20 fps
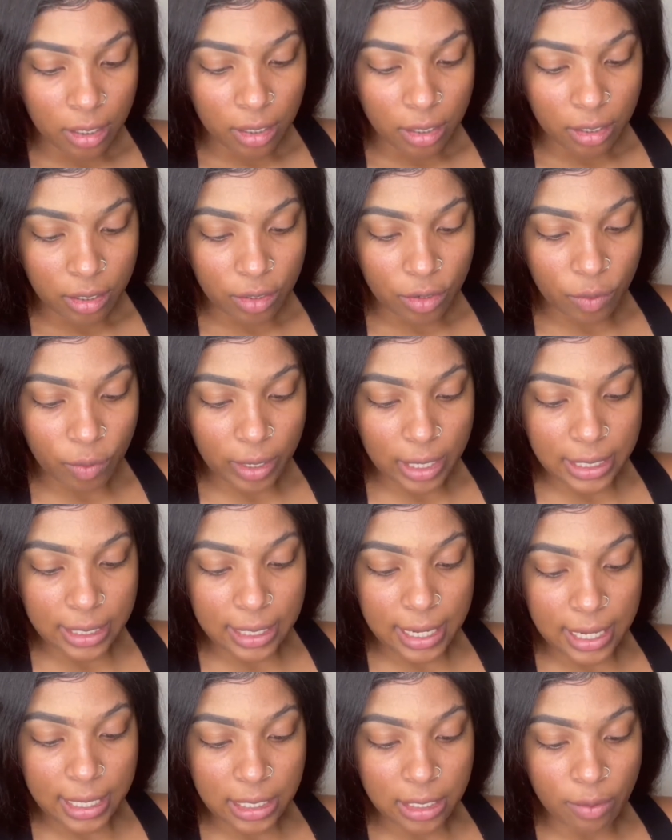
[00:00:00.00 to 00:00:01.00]
you want to
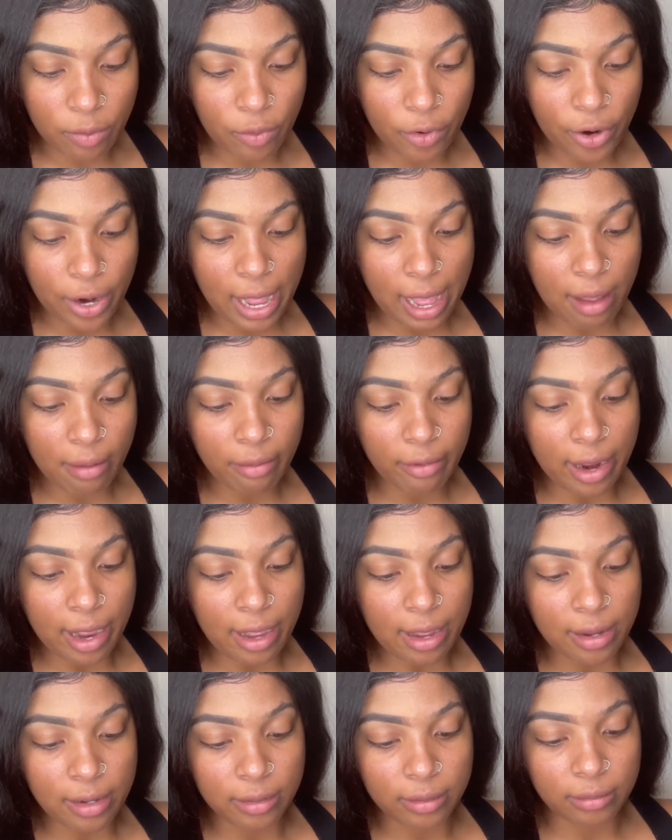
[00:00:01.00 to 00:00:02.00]
take some more
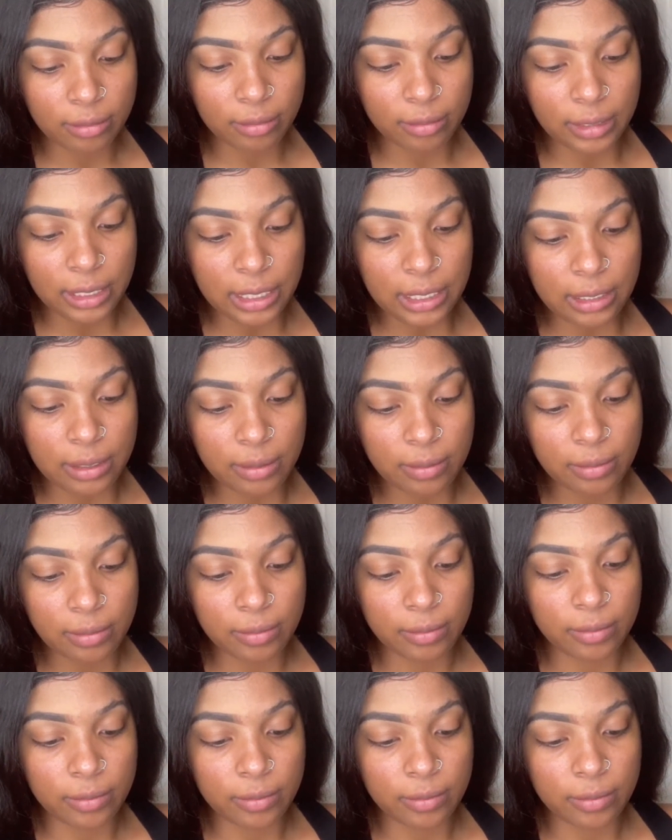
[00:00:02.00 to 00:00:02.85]
eyebrow dip